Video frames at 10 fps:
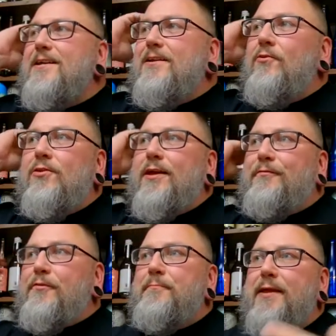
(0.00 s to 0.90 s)
You know, like,
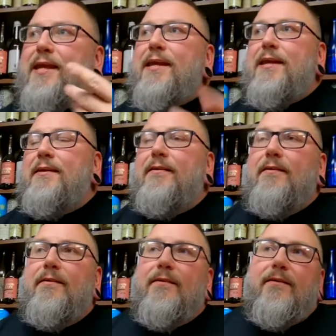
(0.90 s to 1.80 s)
for me,
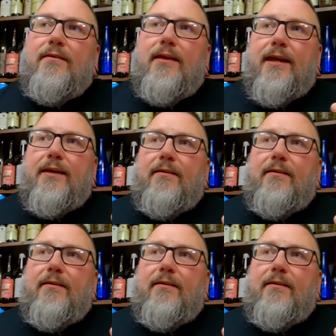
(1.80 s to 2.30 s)
like,